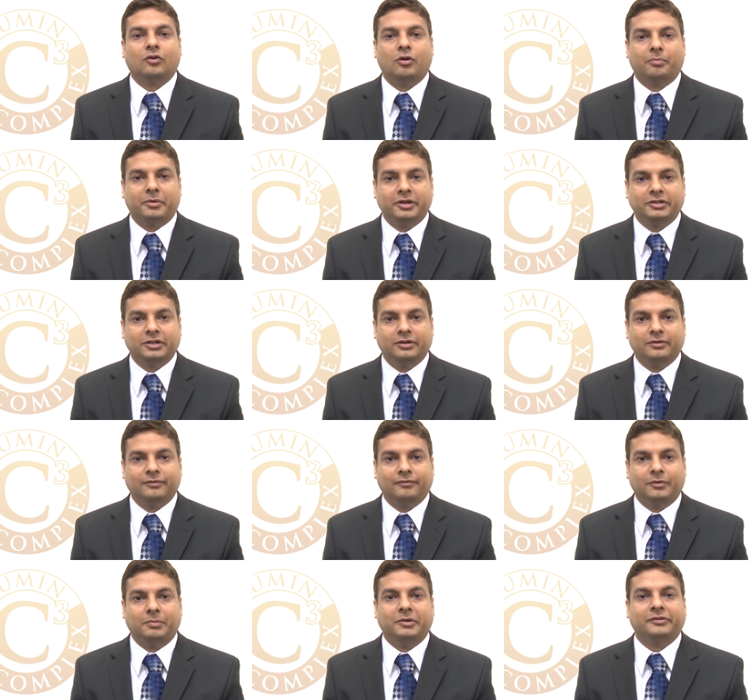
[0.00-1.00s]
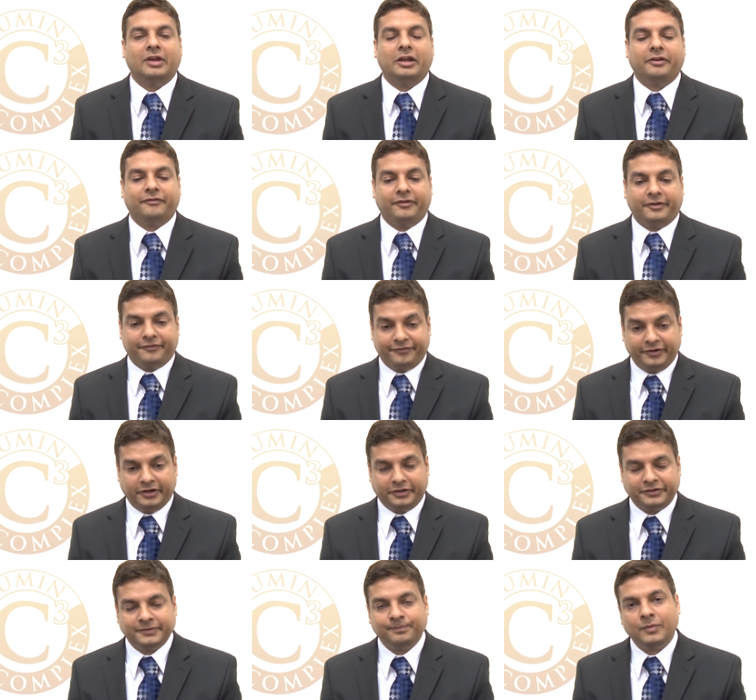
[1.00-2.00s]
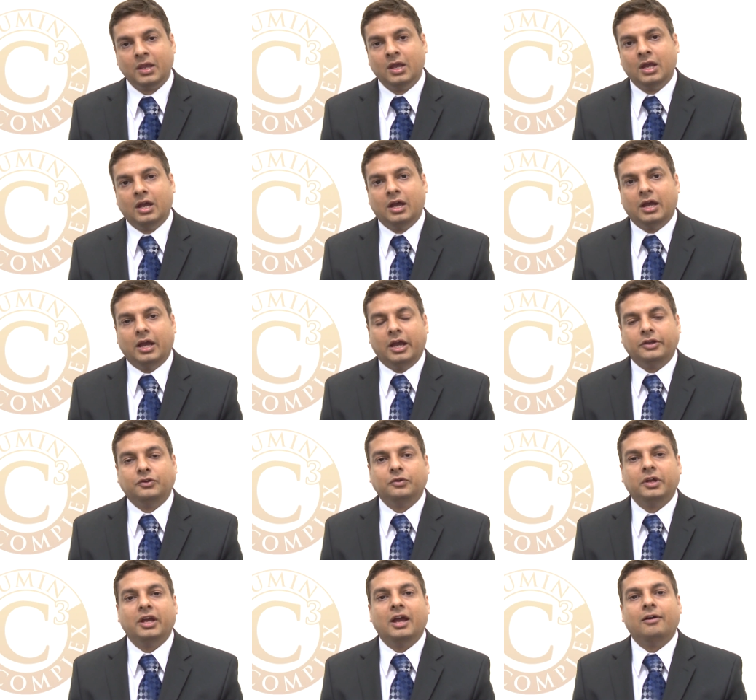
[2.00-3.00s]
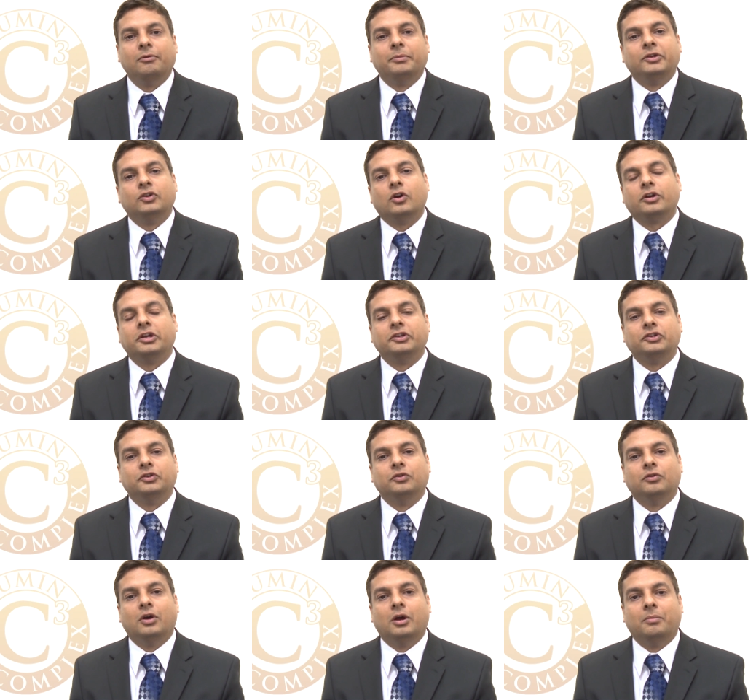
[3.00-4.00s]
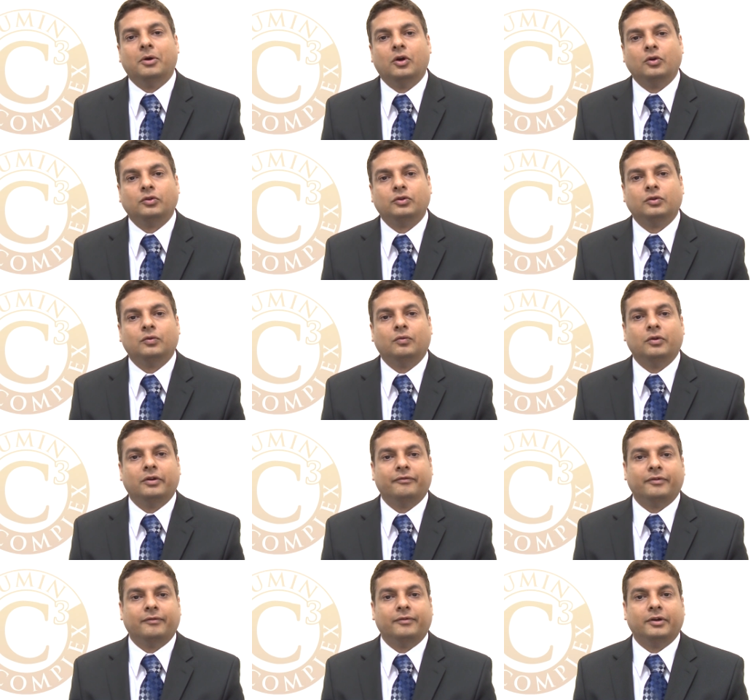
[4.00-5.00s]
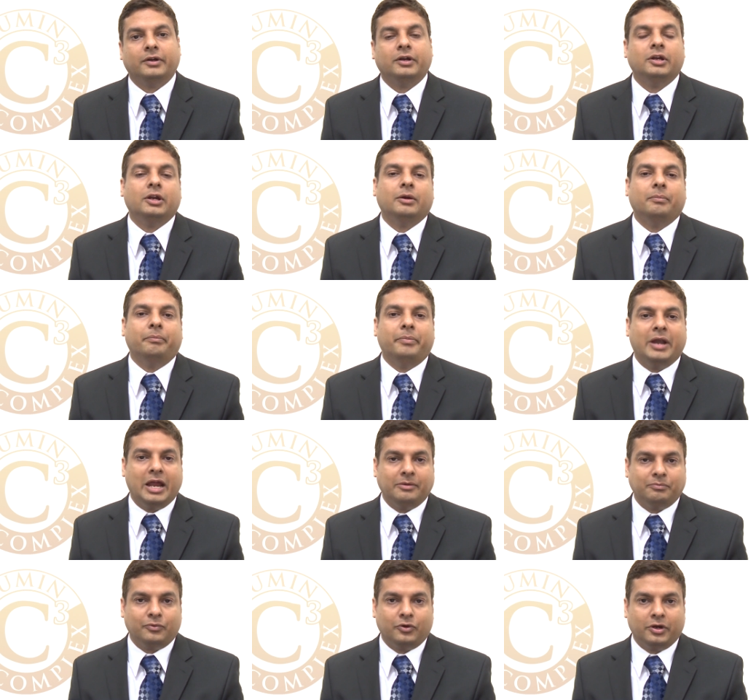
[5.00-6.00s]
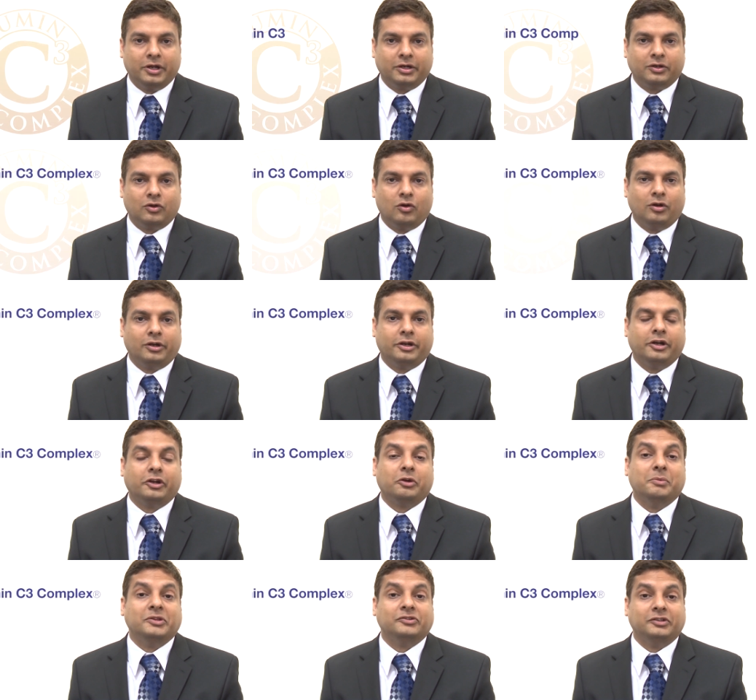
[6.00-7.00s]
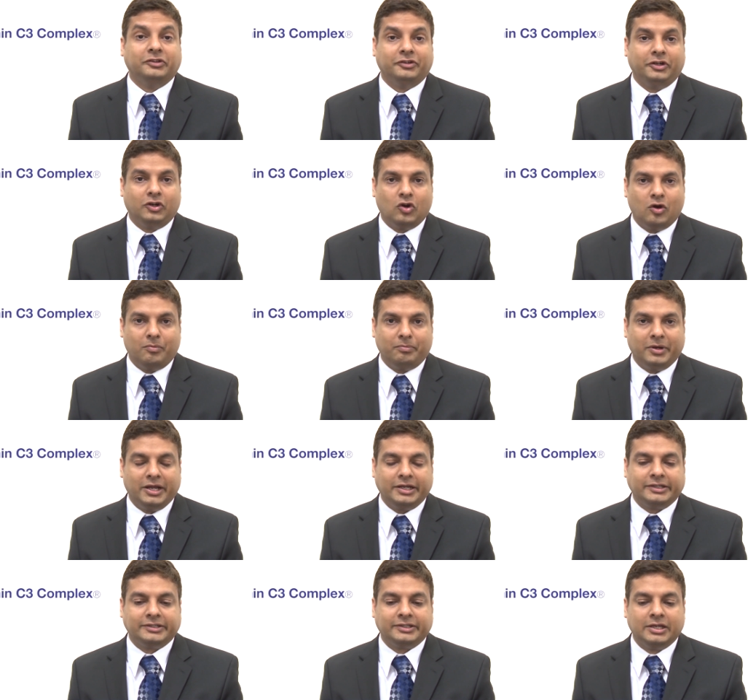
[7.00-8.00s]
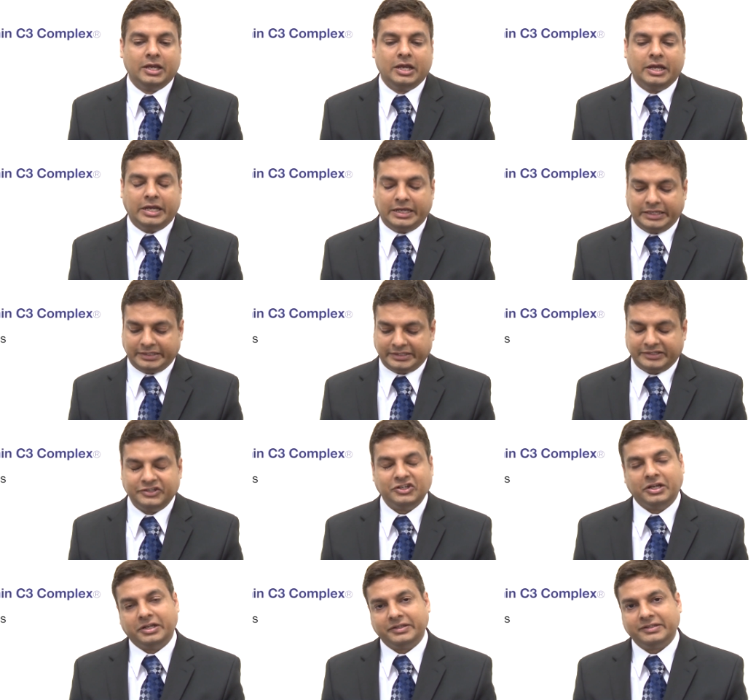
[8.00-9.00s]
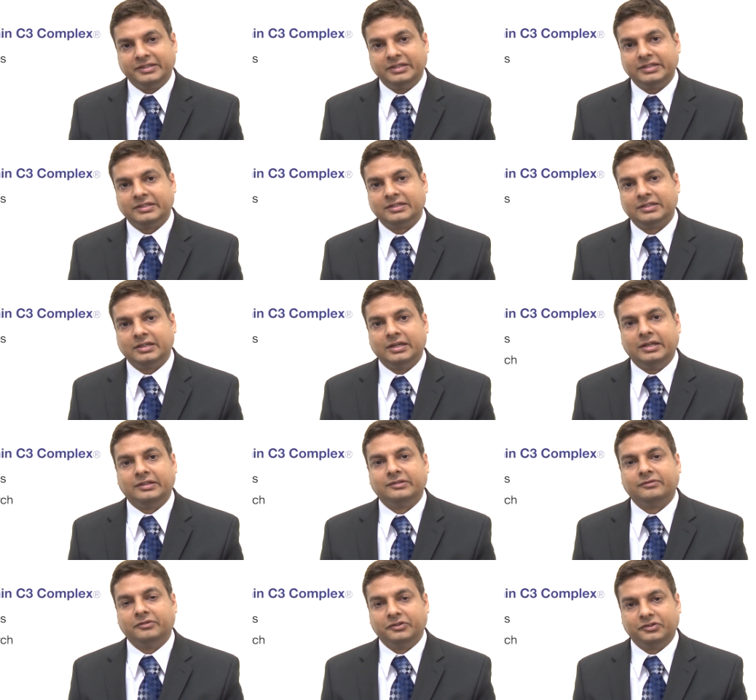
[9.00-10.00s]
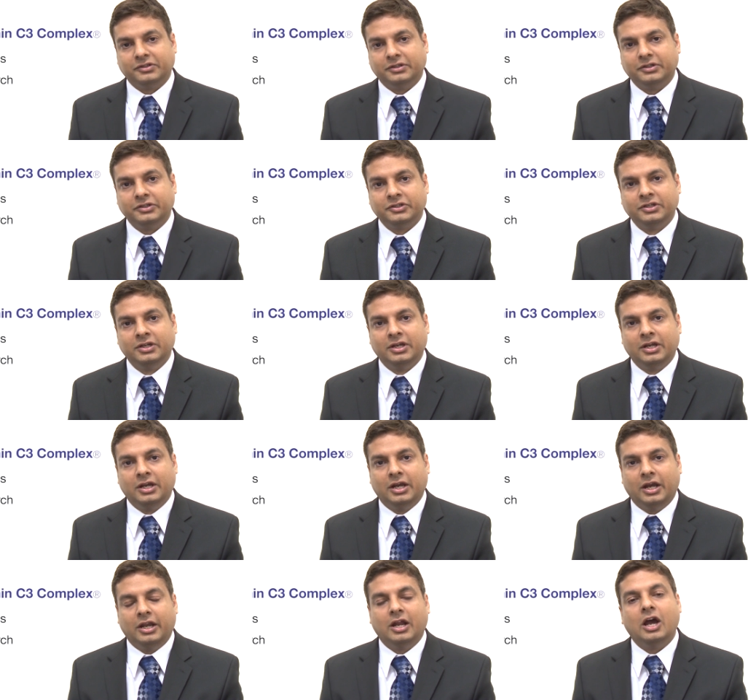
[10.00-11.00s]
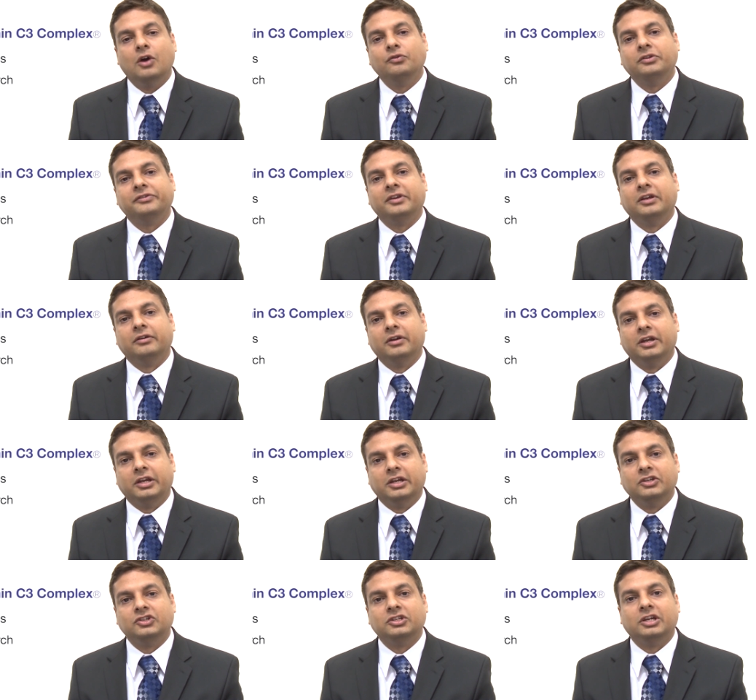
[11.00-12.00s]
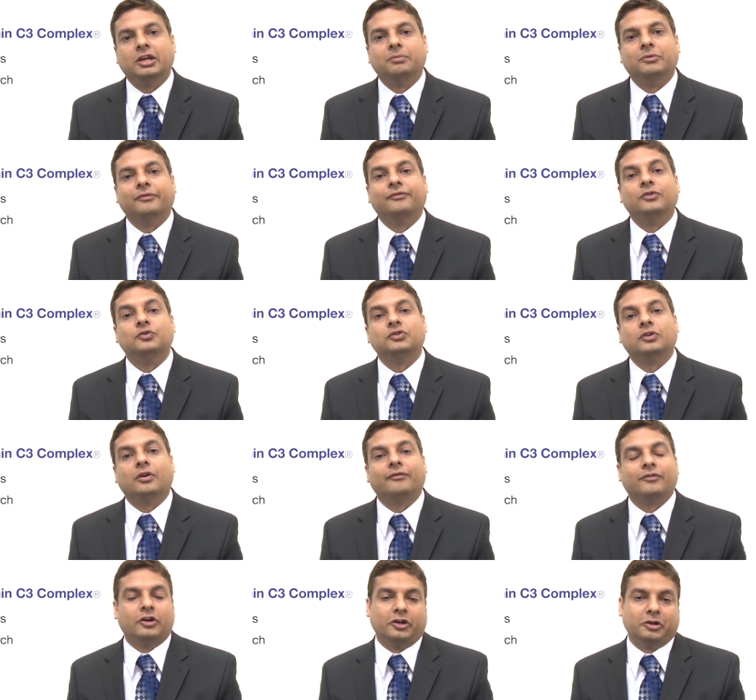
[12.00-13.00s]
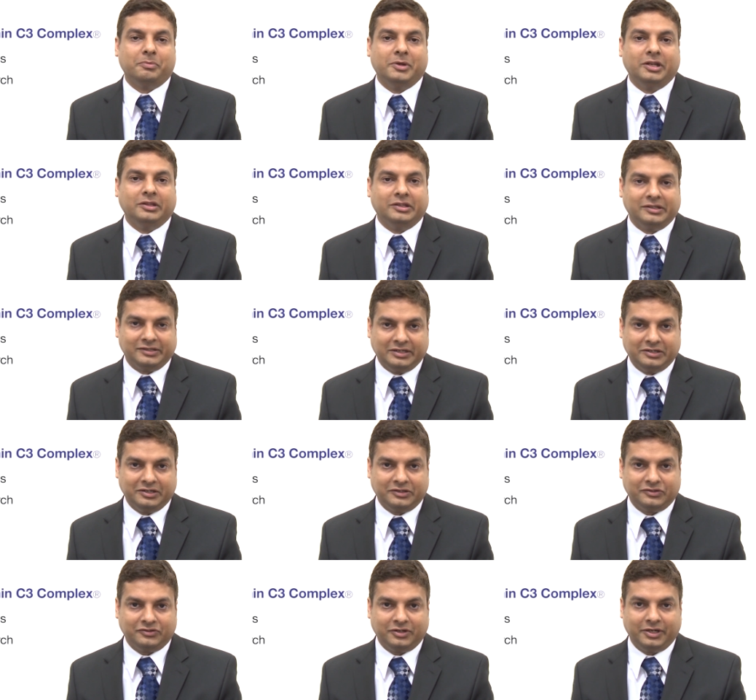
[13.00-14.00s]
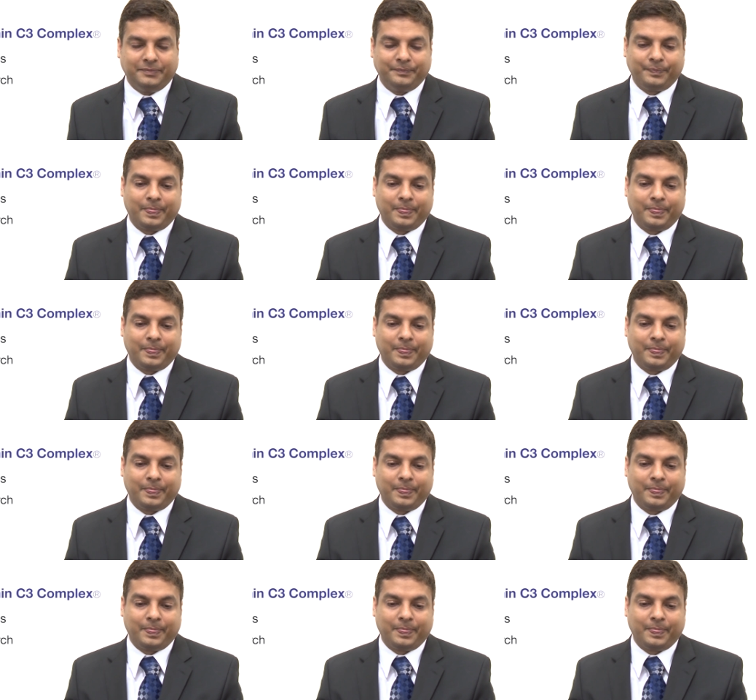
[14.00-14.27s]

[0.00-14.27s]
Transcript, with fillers: Corporation, VP Scientific Affairs. And today I will be talking to you about one of our brand product called curcumin C3 complex, its genesis, its research, and how this ingredient shaped the future of curcumin in this industry.